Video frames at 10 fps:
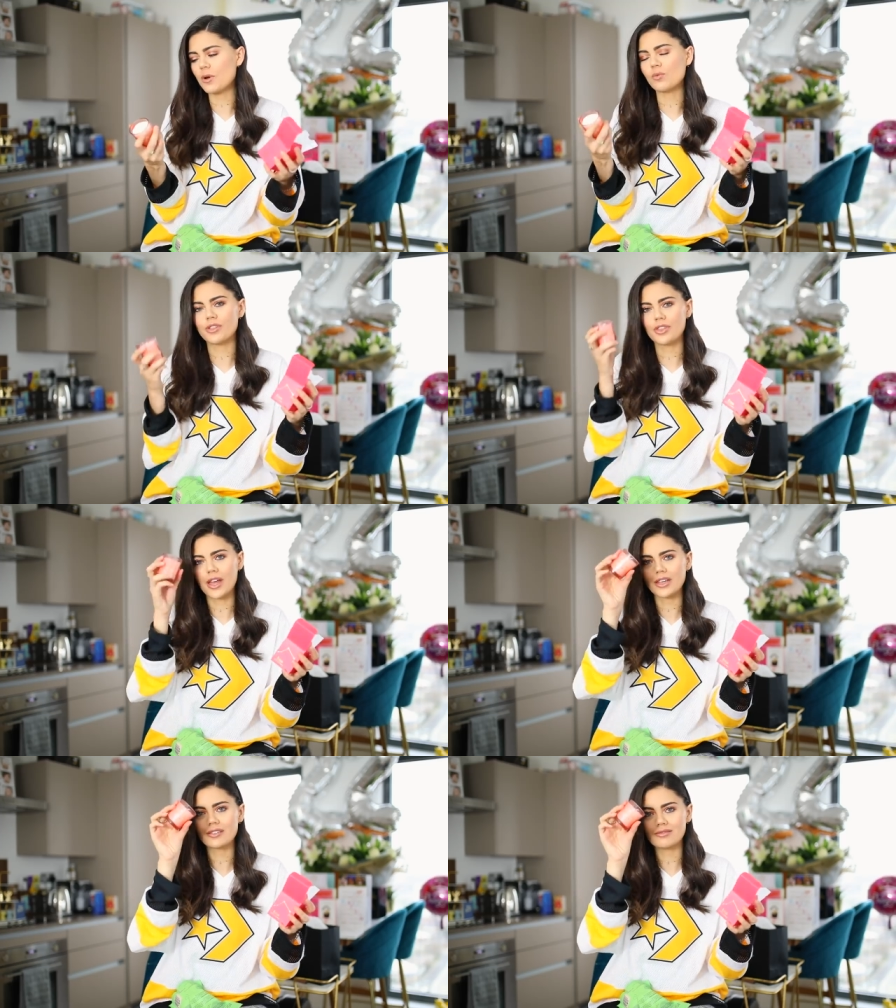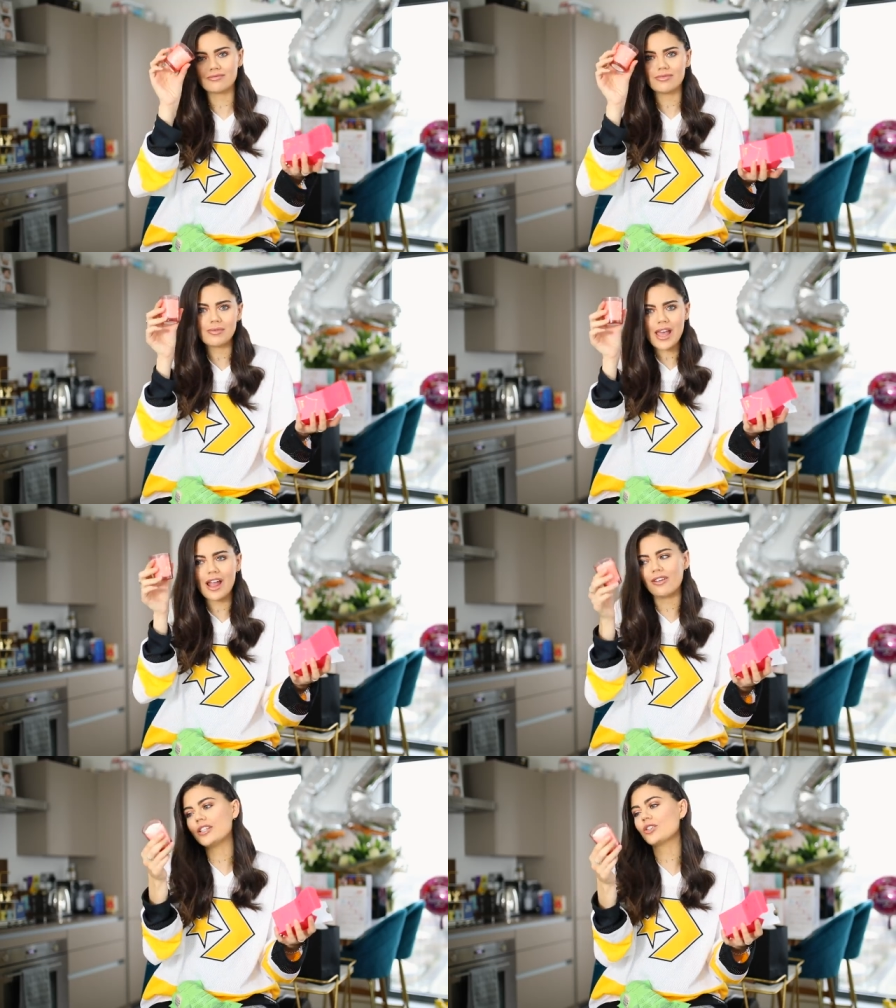but with like
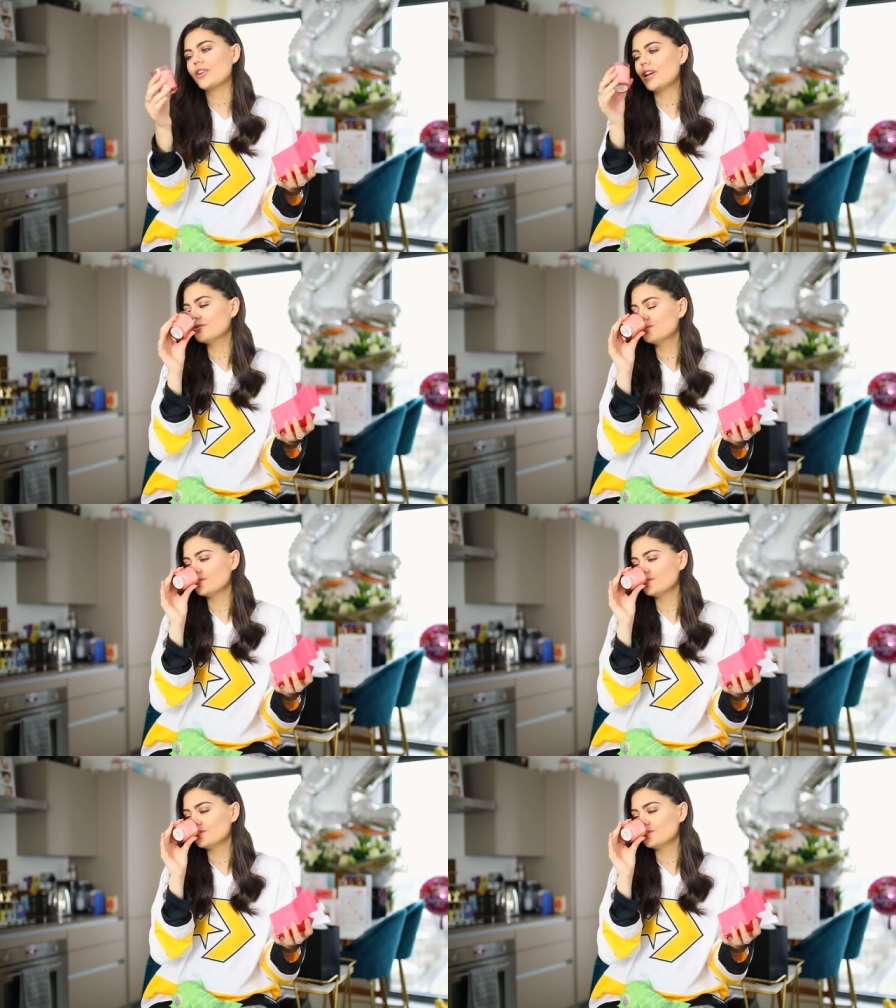Aries on it.